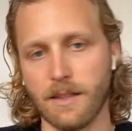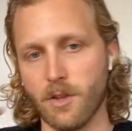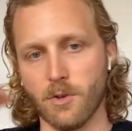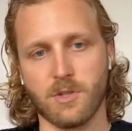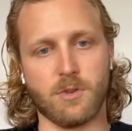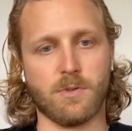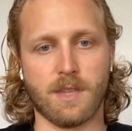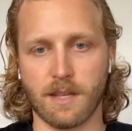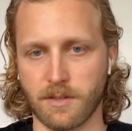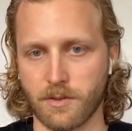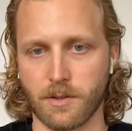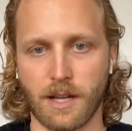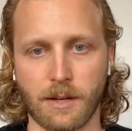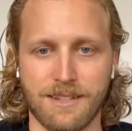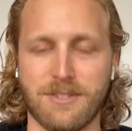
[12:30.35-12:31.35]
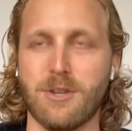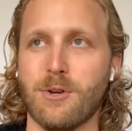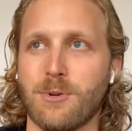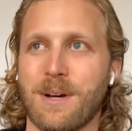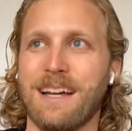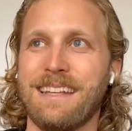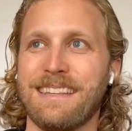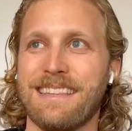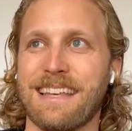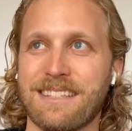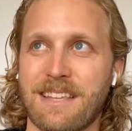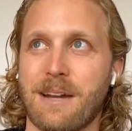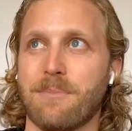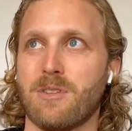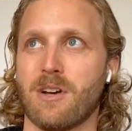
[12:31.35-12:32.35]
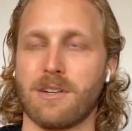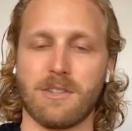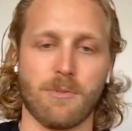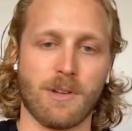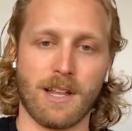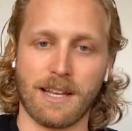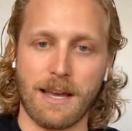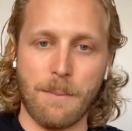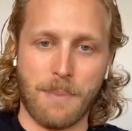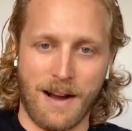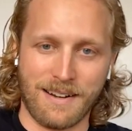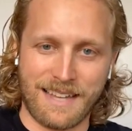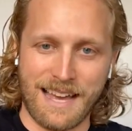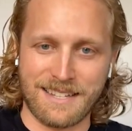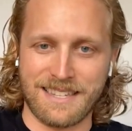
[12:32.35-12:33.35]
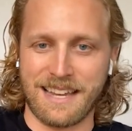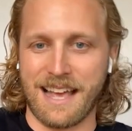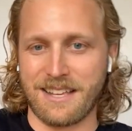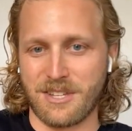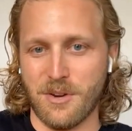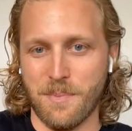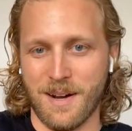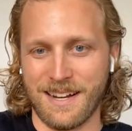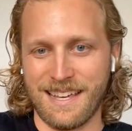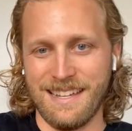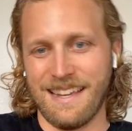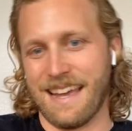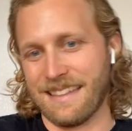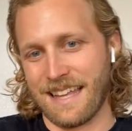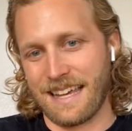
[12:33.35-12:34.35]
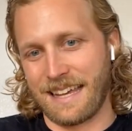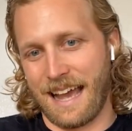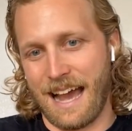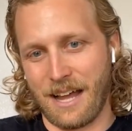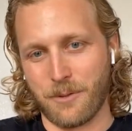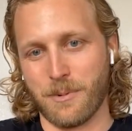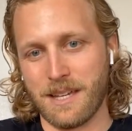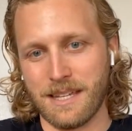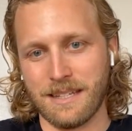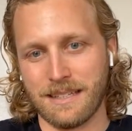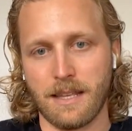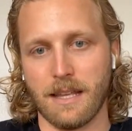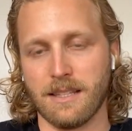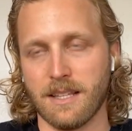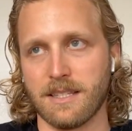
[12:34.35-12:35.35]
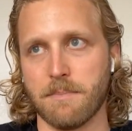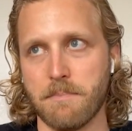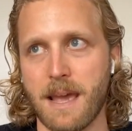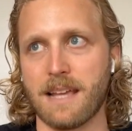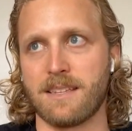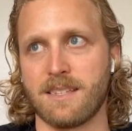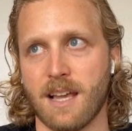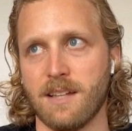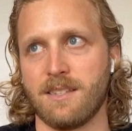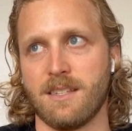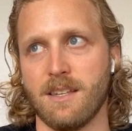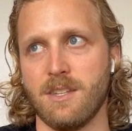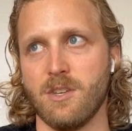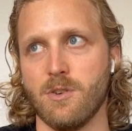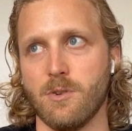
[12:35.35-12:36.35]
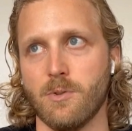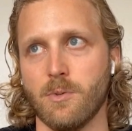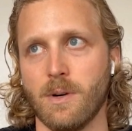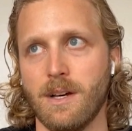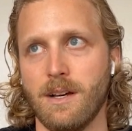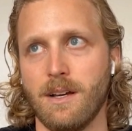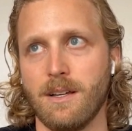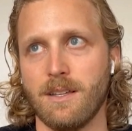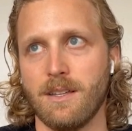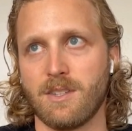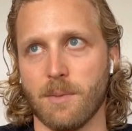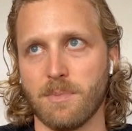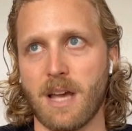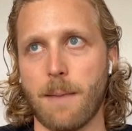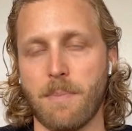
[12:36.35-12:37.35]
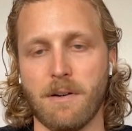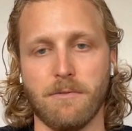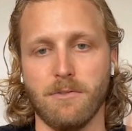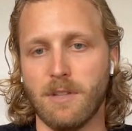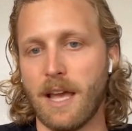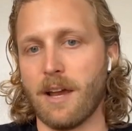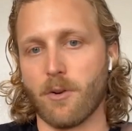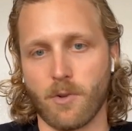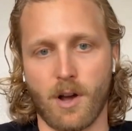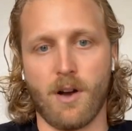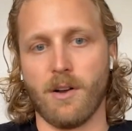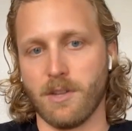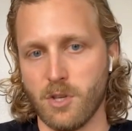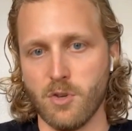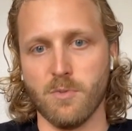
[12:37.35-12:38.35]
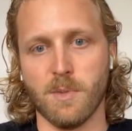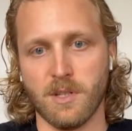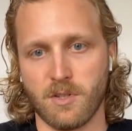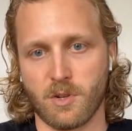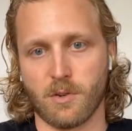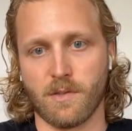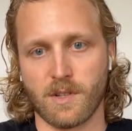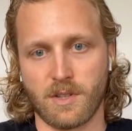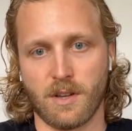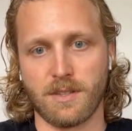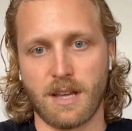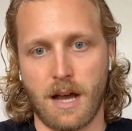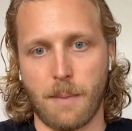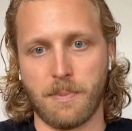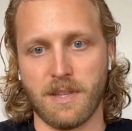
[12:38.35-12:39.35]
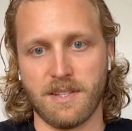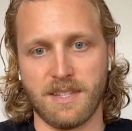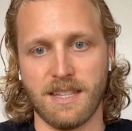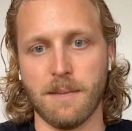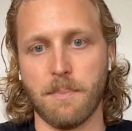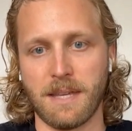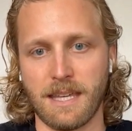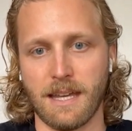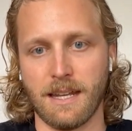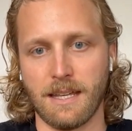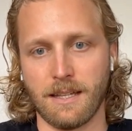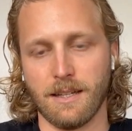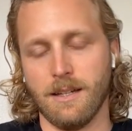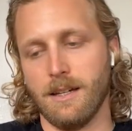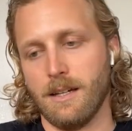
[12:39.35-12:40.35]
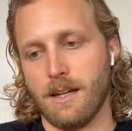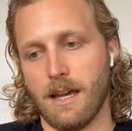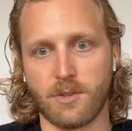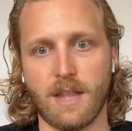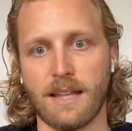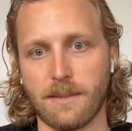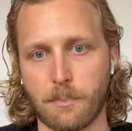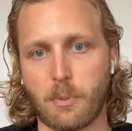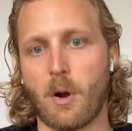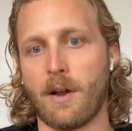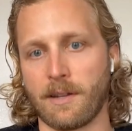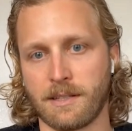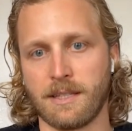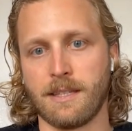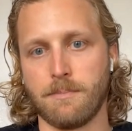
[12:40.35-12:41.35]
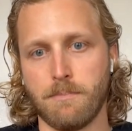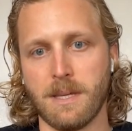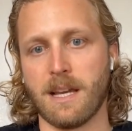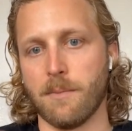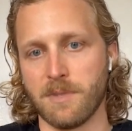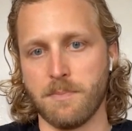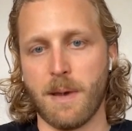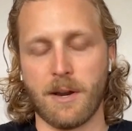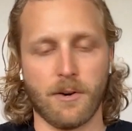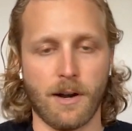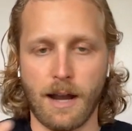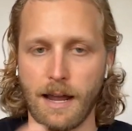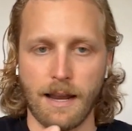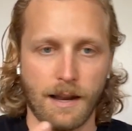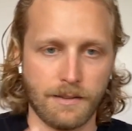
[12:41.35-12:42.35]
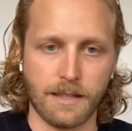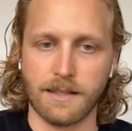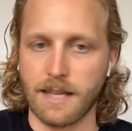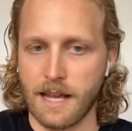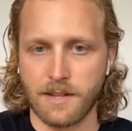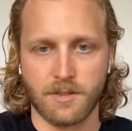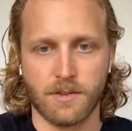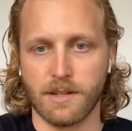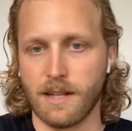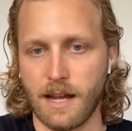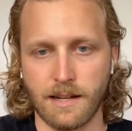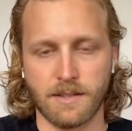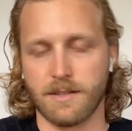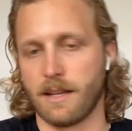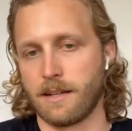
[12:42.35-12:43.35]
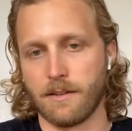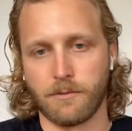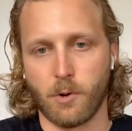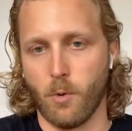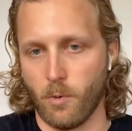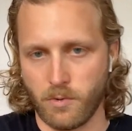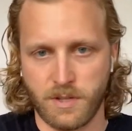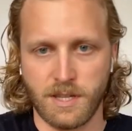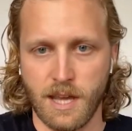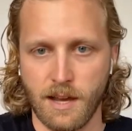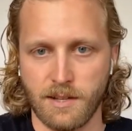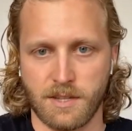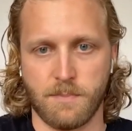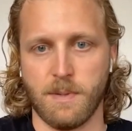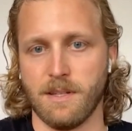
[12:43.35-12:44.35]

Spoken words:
Those two things are like the two things that I'm talking to are like podcasting has no money. And like, does it make sense to do some type of layered on human service on top of this in the beginning so that the product becomes better? And I think the answer to that is like, of course, yes.